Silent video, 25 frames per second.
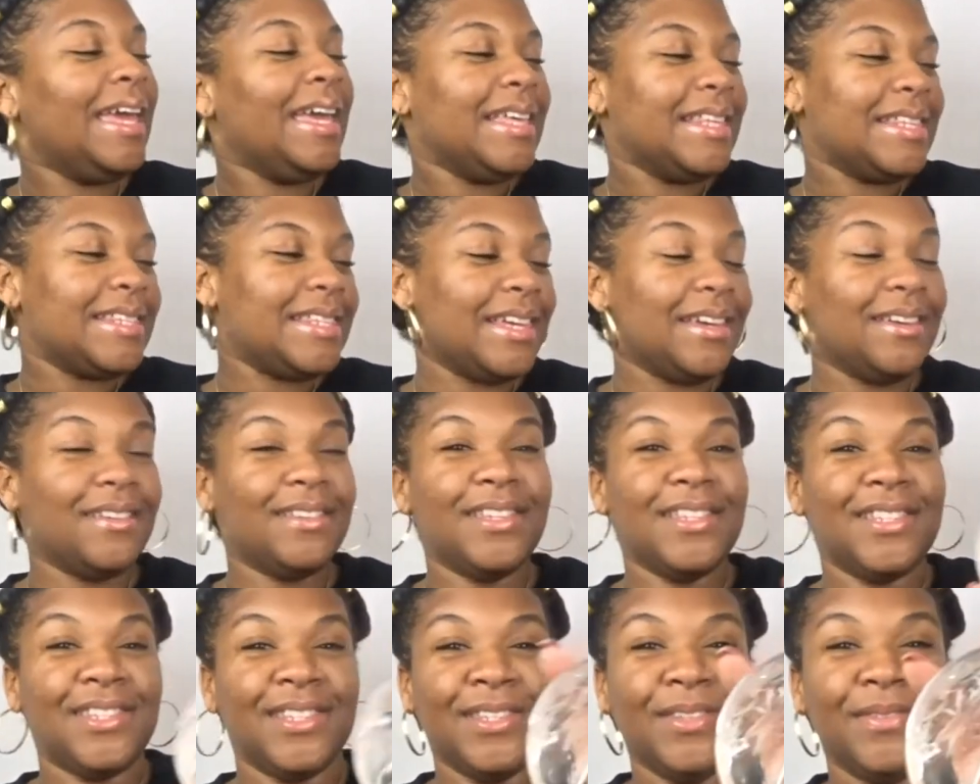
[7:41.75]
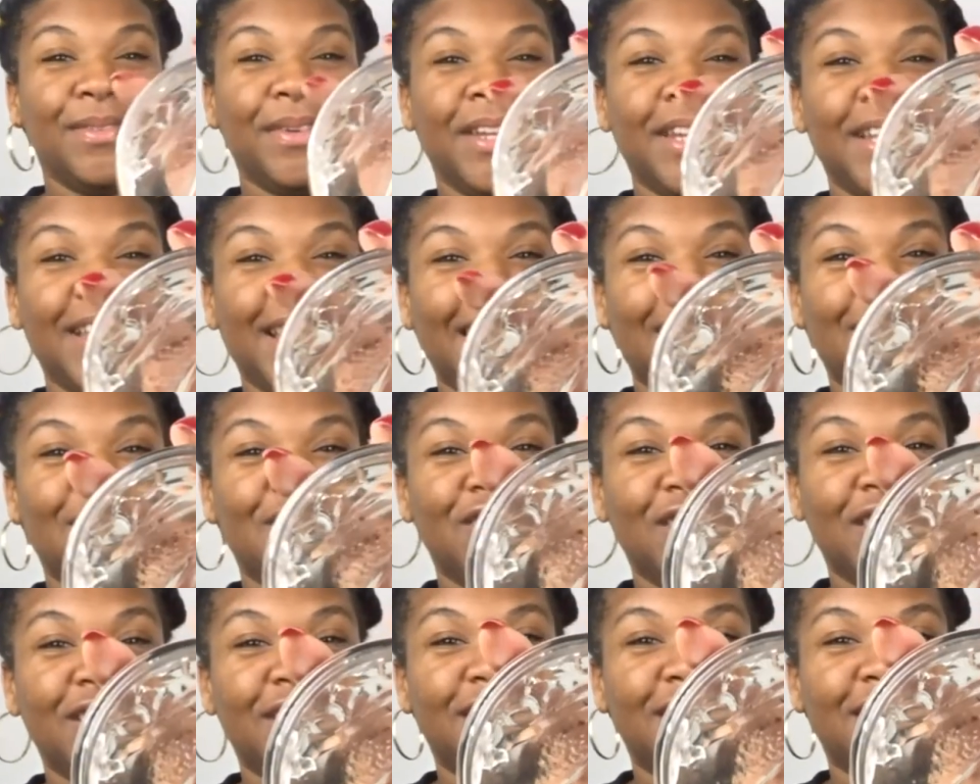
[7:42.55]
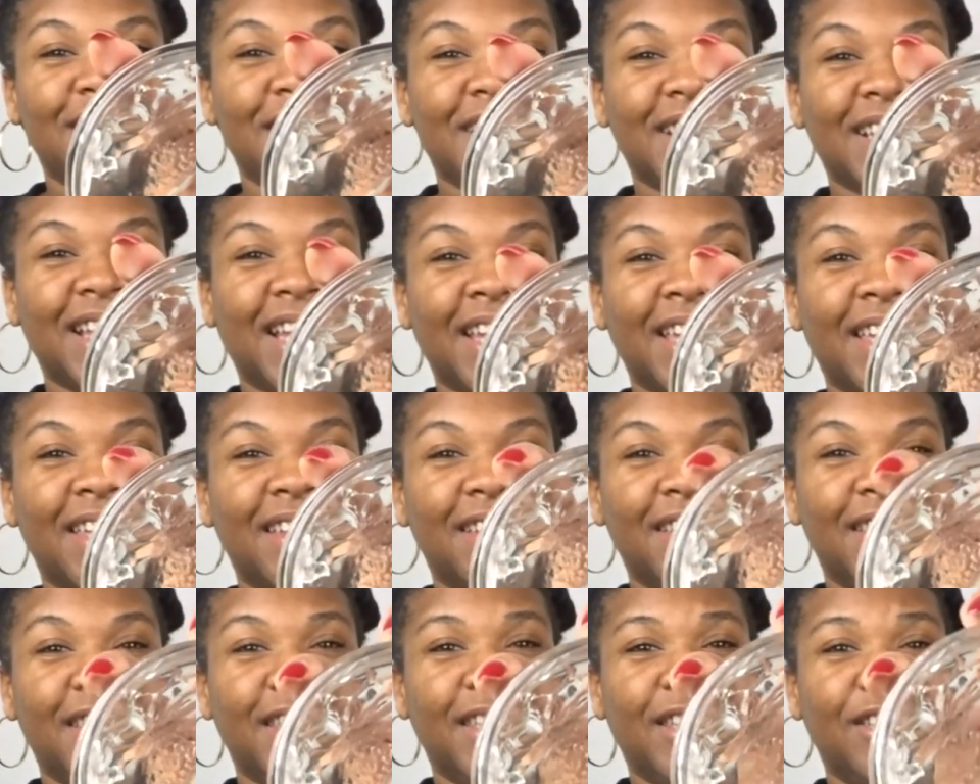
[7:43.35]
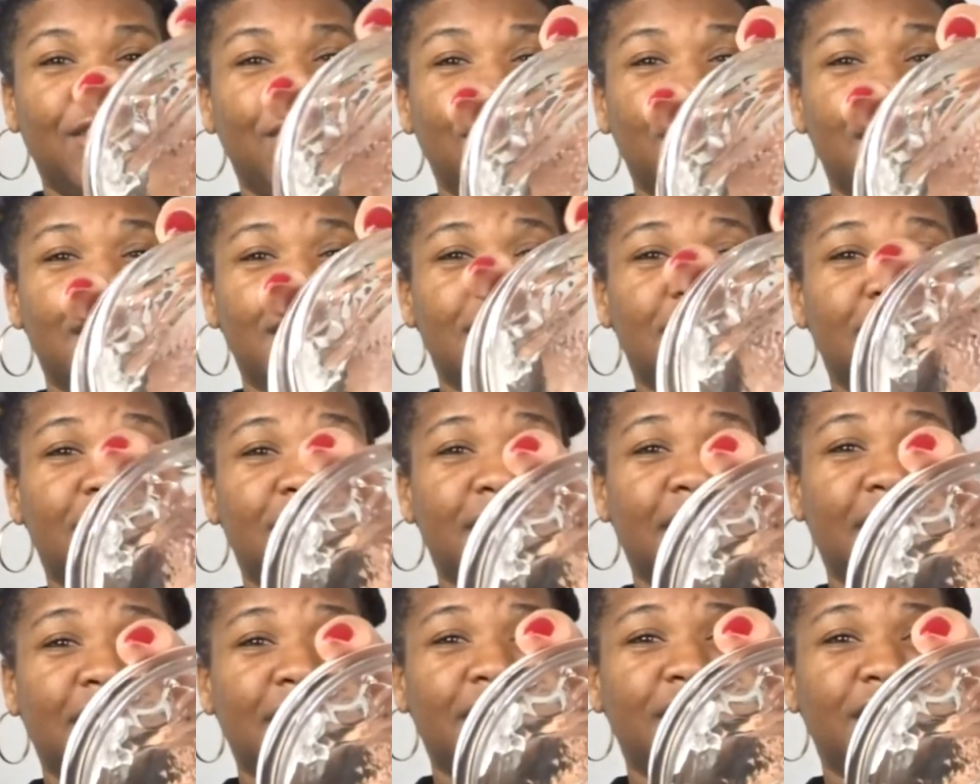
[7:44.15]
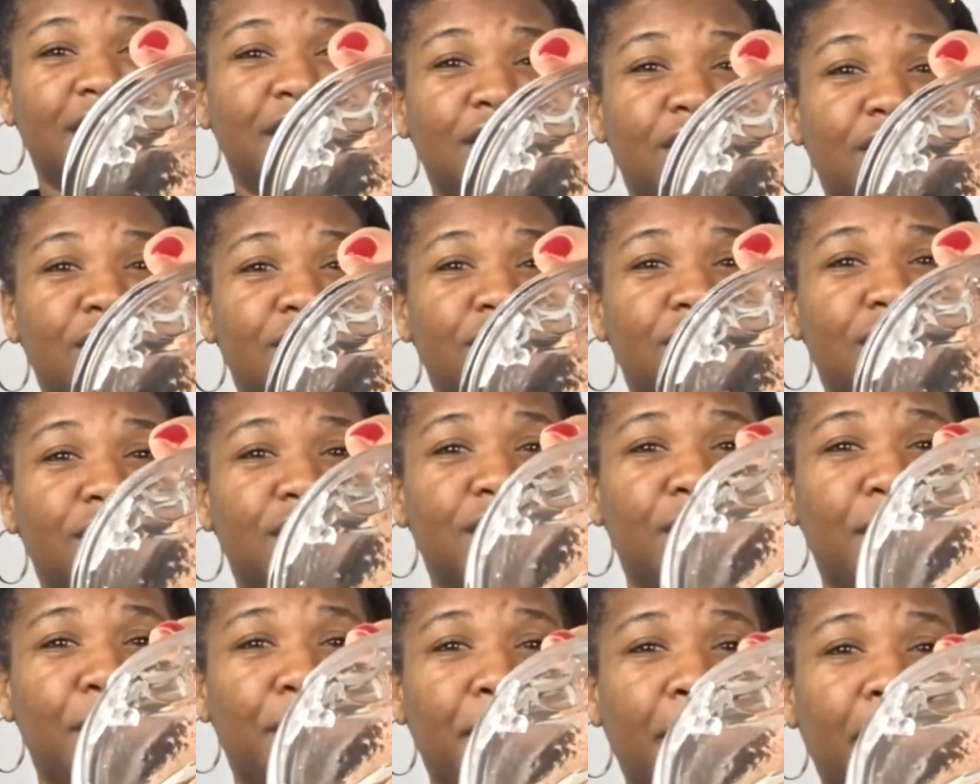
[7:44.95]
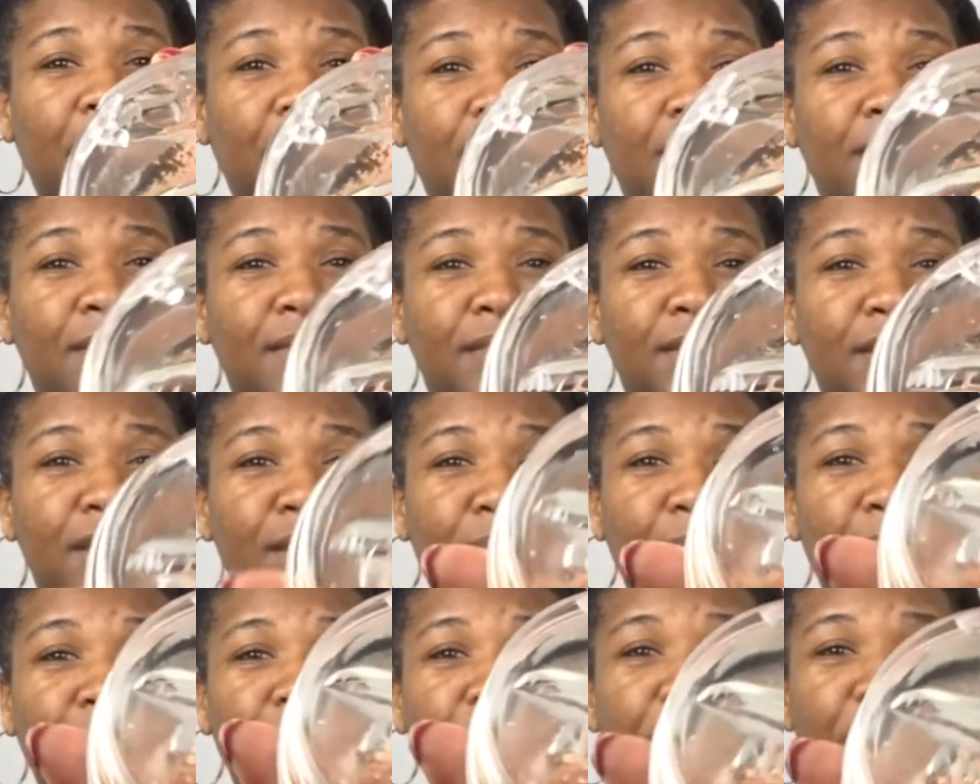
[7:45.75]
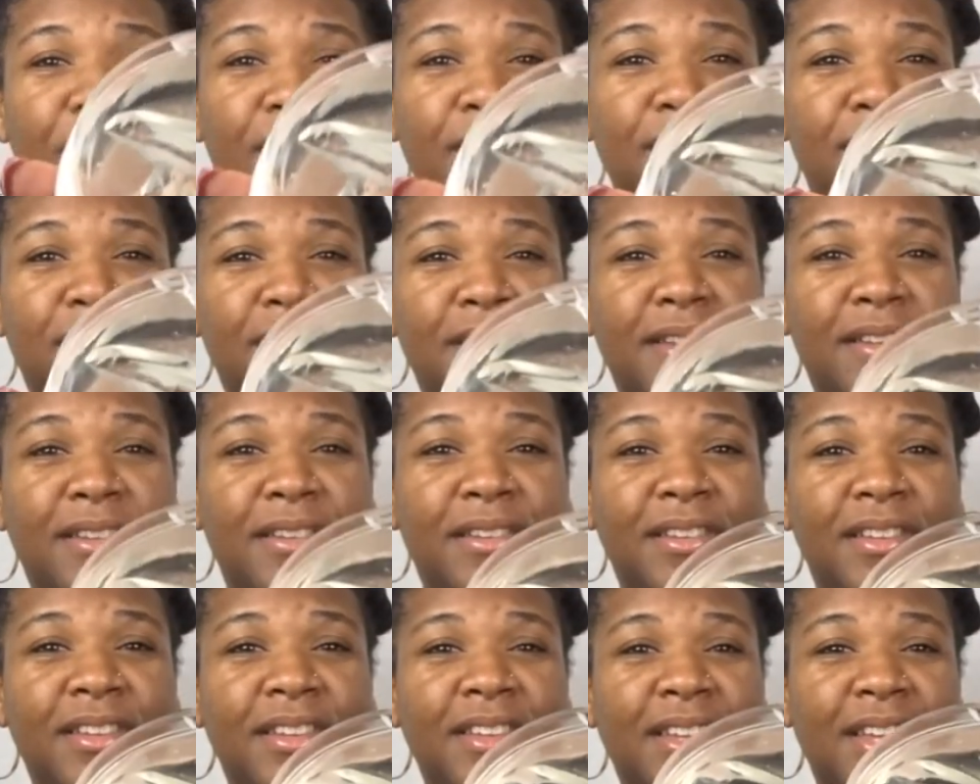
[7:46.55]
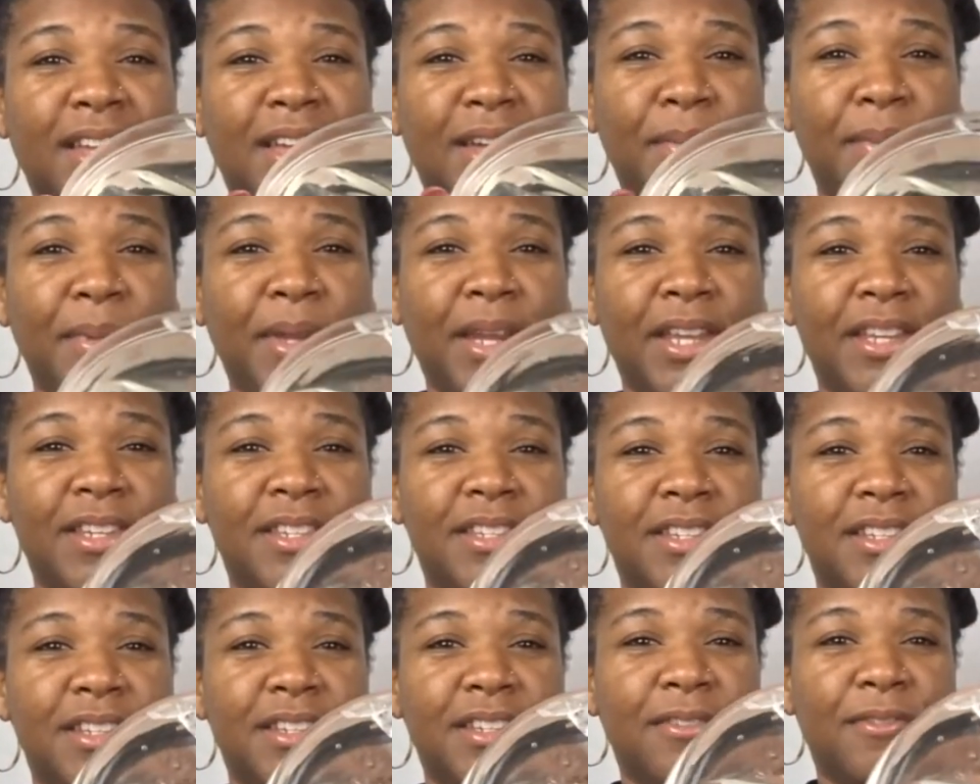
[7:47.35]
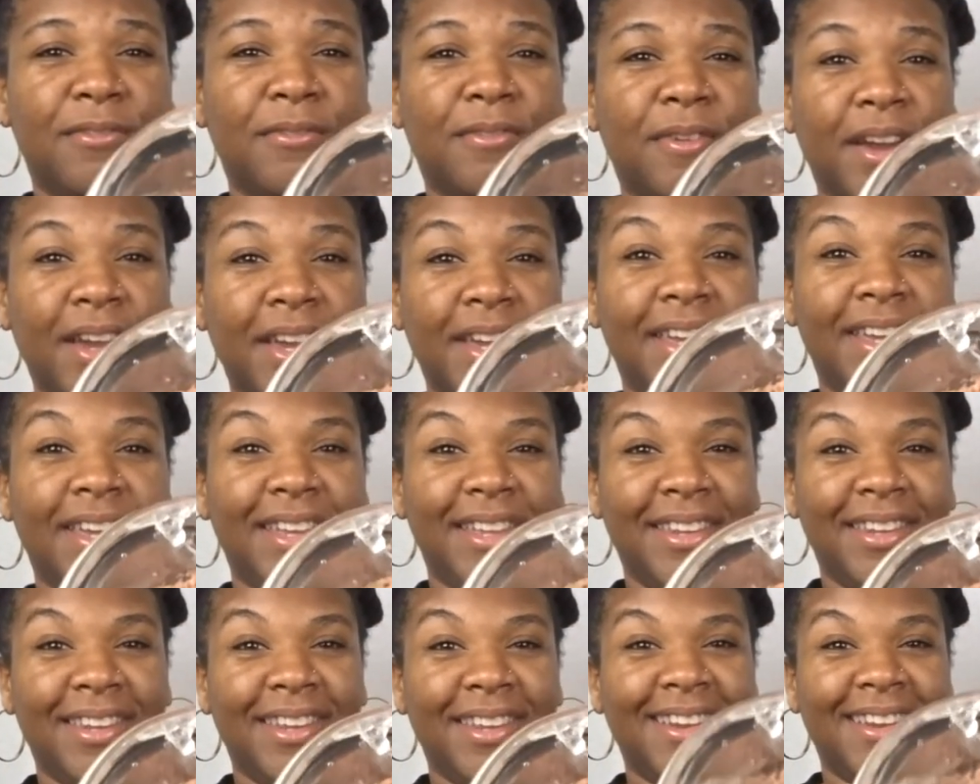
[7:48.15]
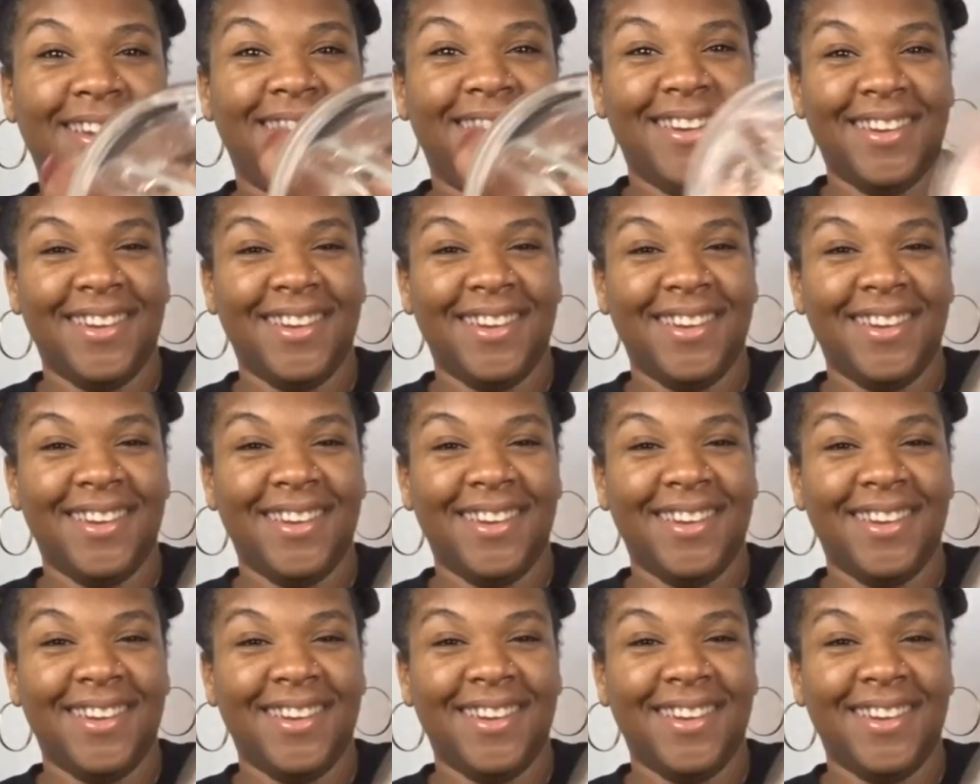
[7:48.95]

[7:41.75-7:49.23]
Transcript: So this is what it actually looks like, and again, you can tell that I did use a good amount. Look at my fingernail. I mean, I dug right in there.